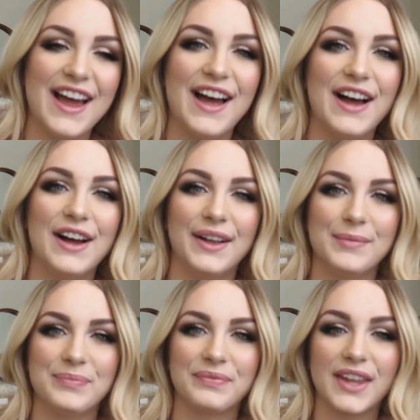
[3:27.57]

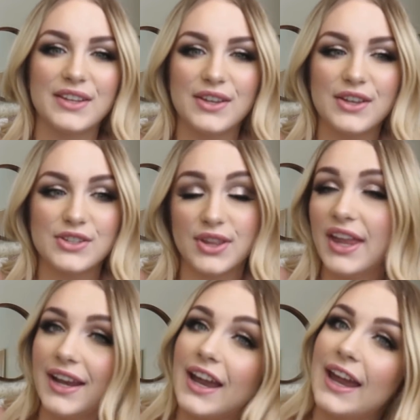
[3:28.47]
So
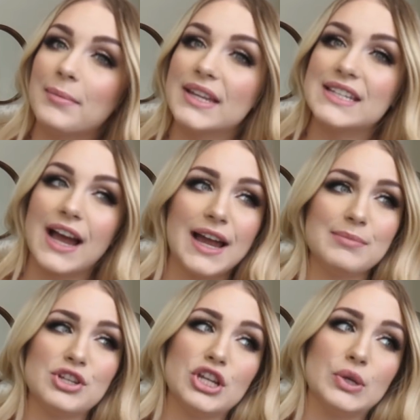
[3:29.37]
then it came at
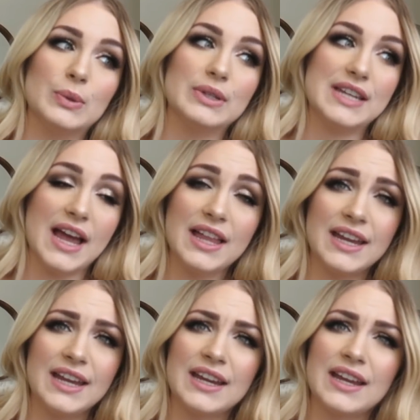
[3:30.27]
time to
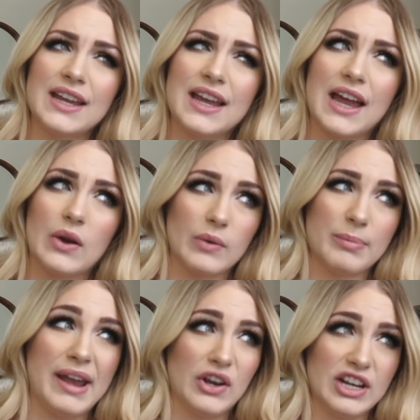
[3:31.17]
telling our
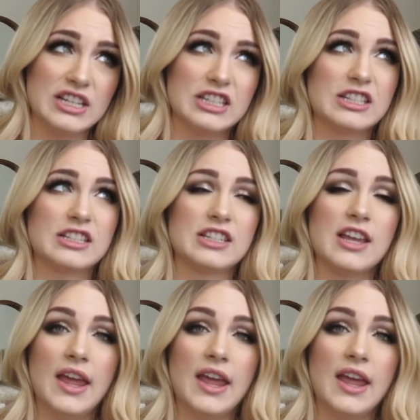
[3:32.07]
parents,